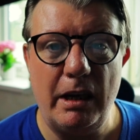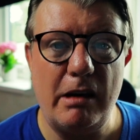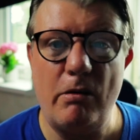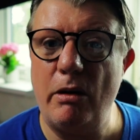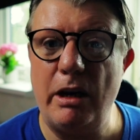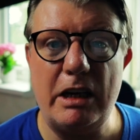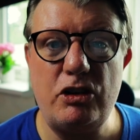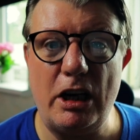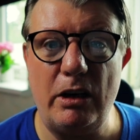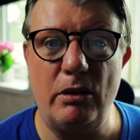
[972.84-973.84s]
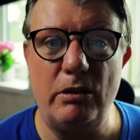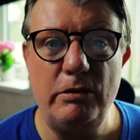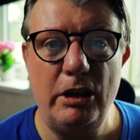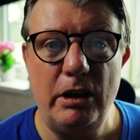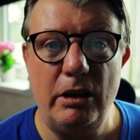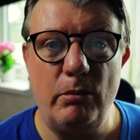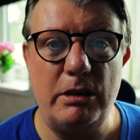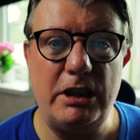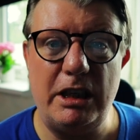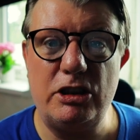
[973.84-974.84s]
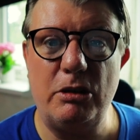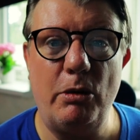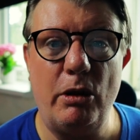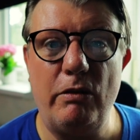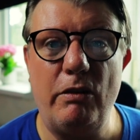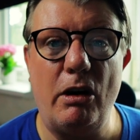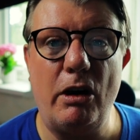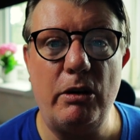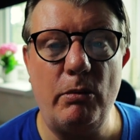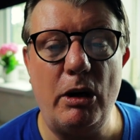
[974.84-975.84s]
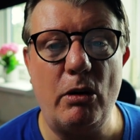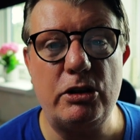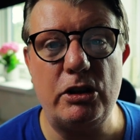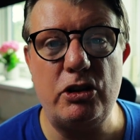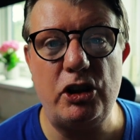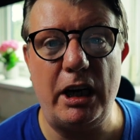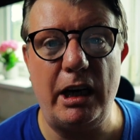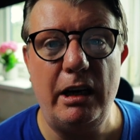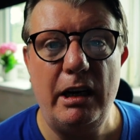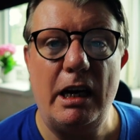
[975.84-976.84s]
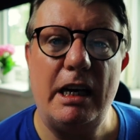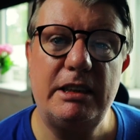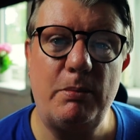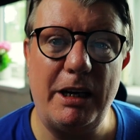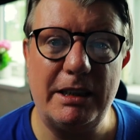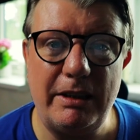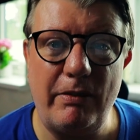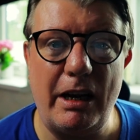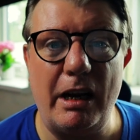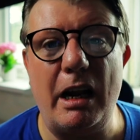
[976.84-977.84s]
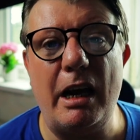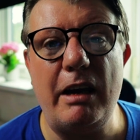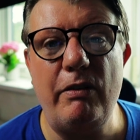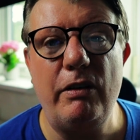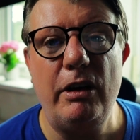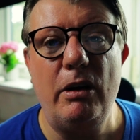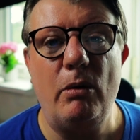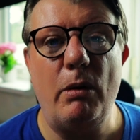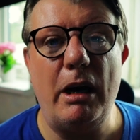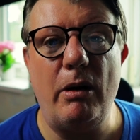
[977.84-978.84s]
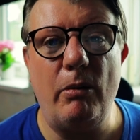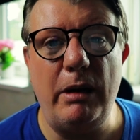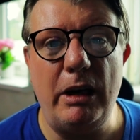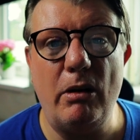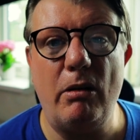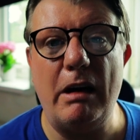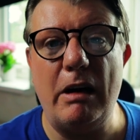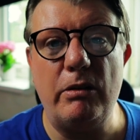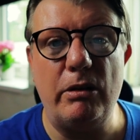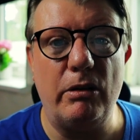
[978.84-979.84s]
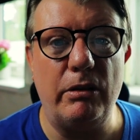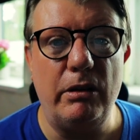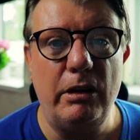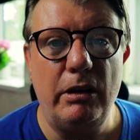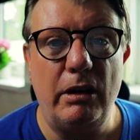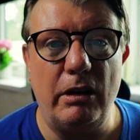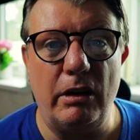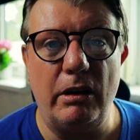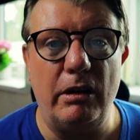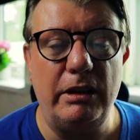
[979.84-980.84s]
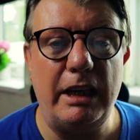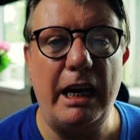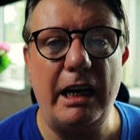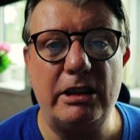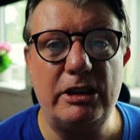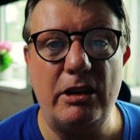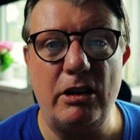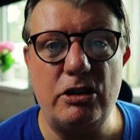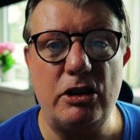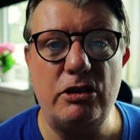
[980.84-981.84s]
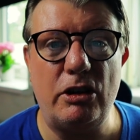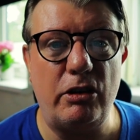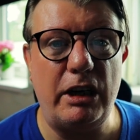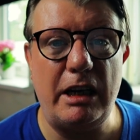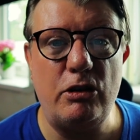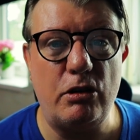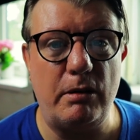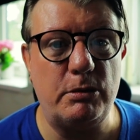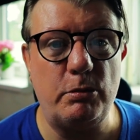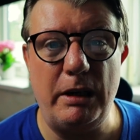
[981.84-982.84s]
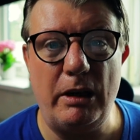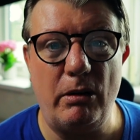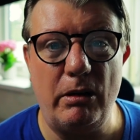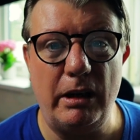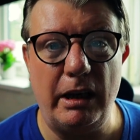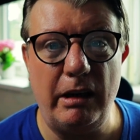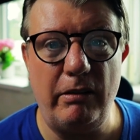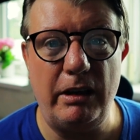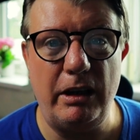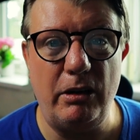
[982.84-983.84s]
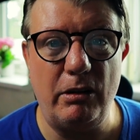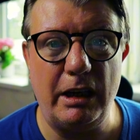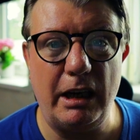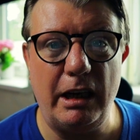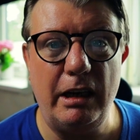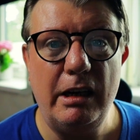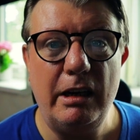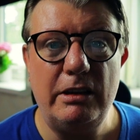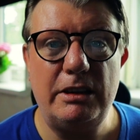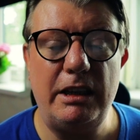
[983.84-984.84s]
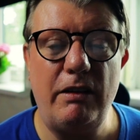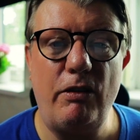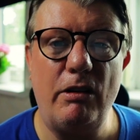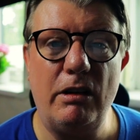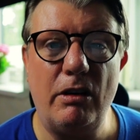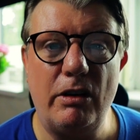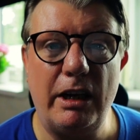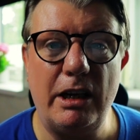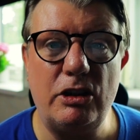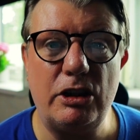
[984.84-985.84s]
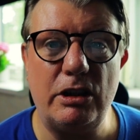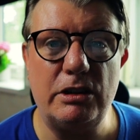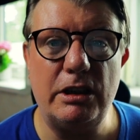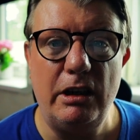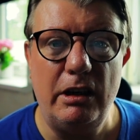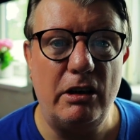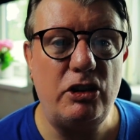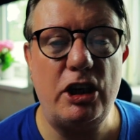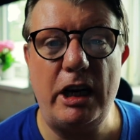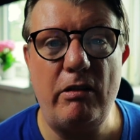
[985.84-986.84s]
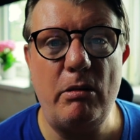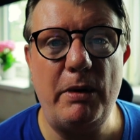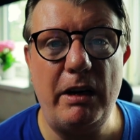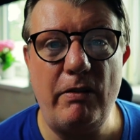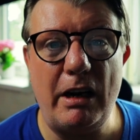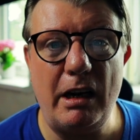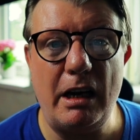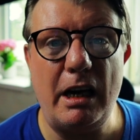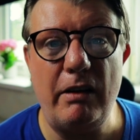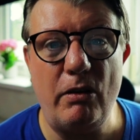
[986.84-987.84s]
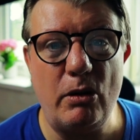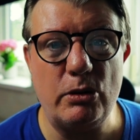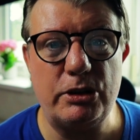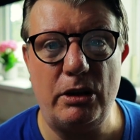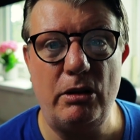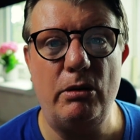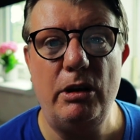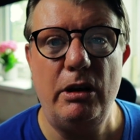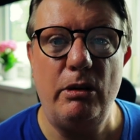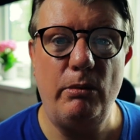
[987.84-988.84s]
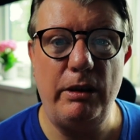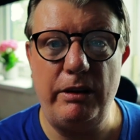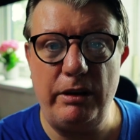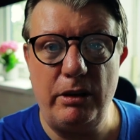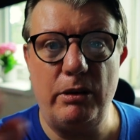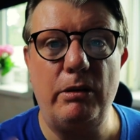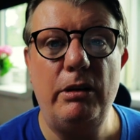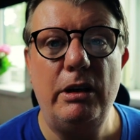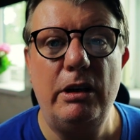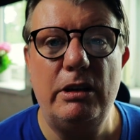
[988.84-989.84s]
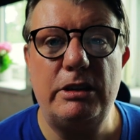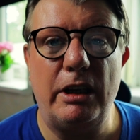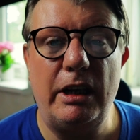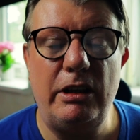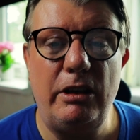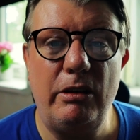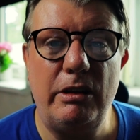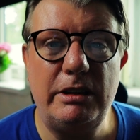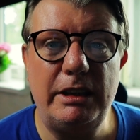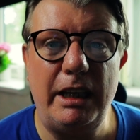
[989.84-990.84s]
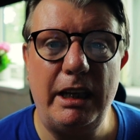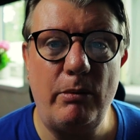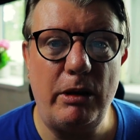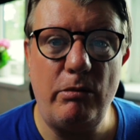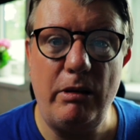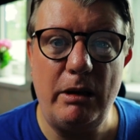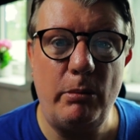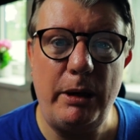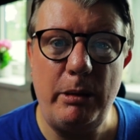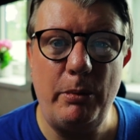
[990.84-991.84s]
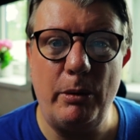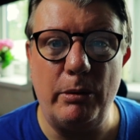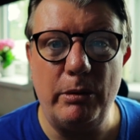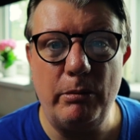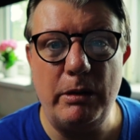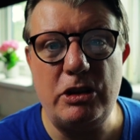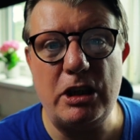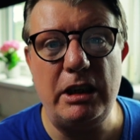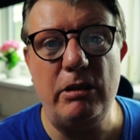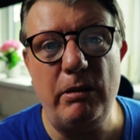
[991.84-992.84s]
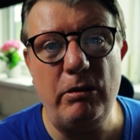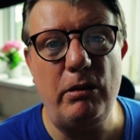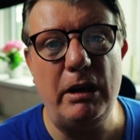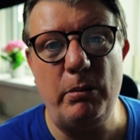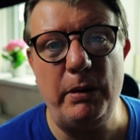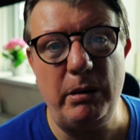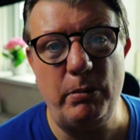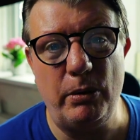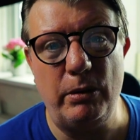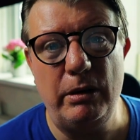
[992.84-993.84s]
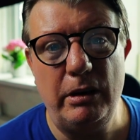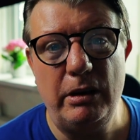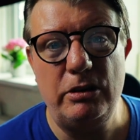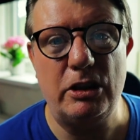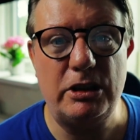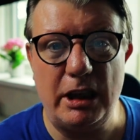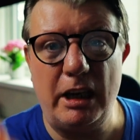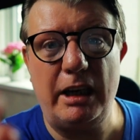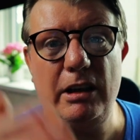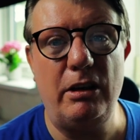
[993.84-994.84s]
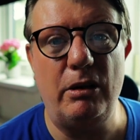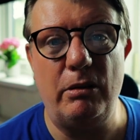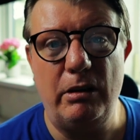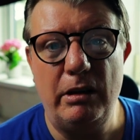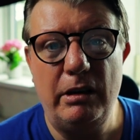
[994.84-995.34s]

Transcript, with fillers: Now, on our channel, we teach the word of God, and we also share aspects of our life where we go out on uh, day excursions or day trips, we call it here in the U K, to different locations, and share a bit of our life also with you, so that you can see that we're real people, we're genuine real people, just like you.